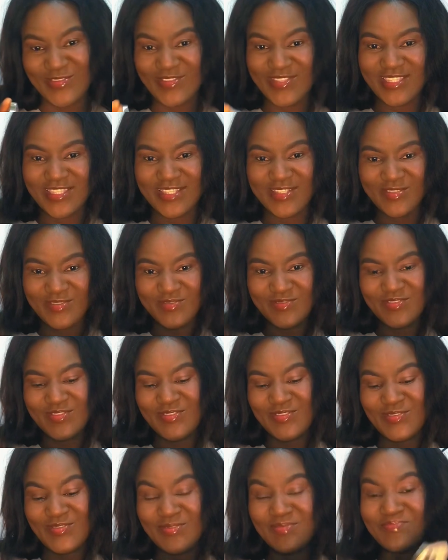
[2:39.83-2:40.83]
took the gold,
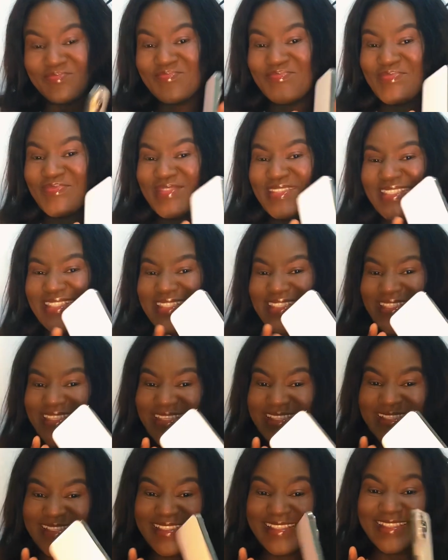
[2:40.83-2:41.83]
so
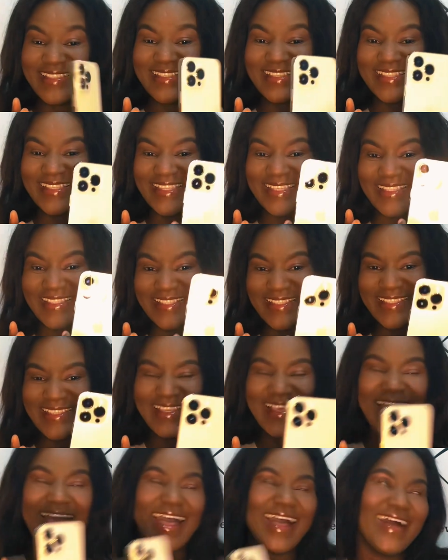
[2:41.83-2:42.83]
this is it.
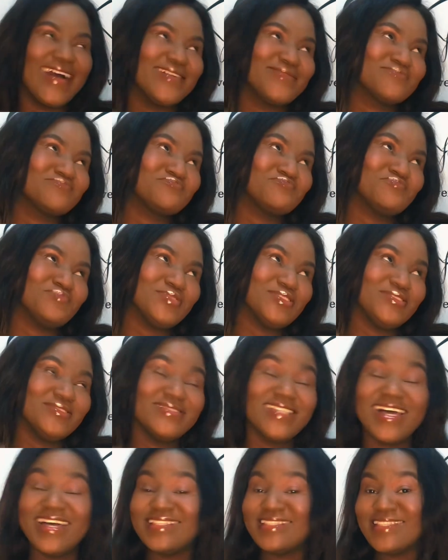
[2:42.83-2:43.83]
Ah,
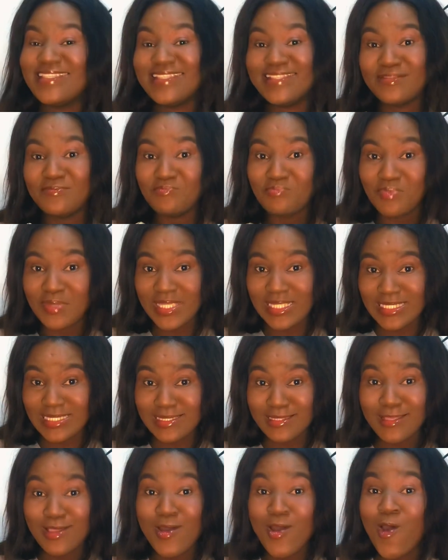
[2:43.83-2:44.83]
anticipate
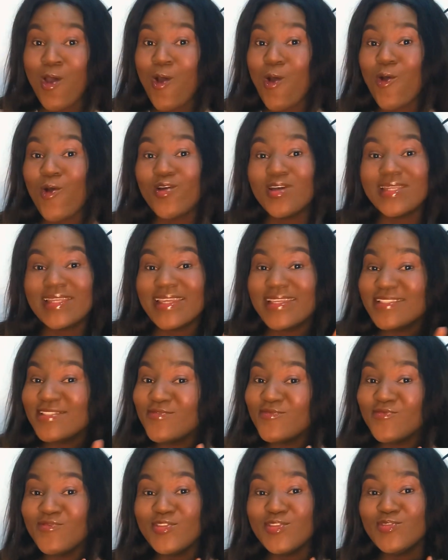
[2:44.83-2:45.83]
correct
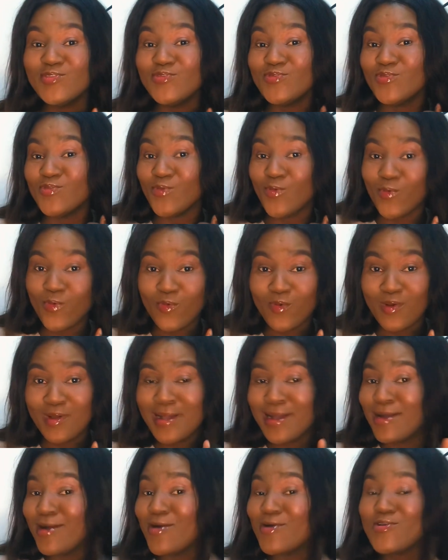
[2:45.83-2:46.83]
video,
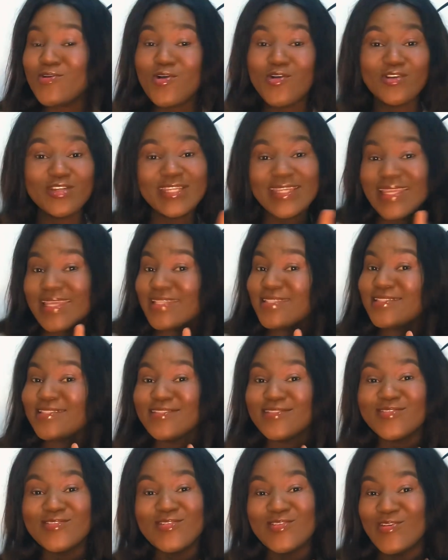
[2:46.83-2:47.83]
correct
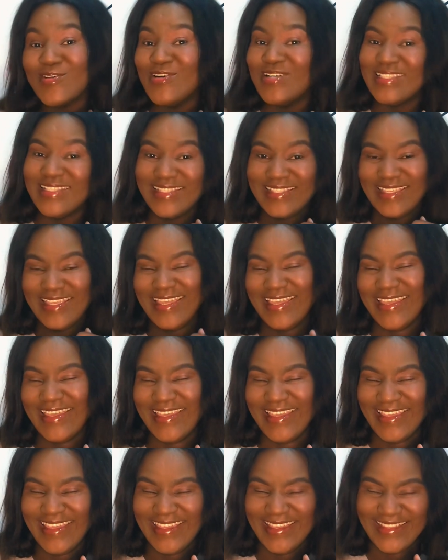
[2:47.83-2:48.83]

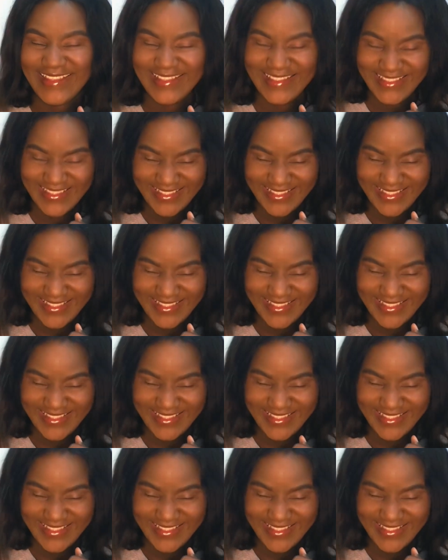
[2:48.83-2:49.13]
content.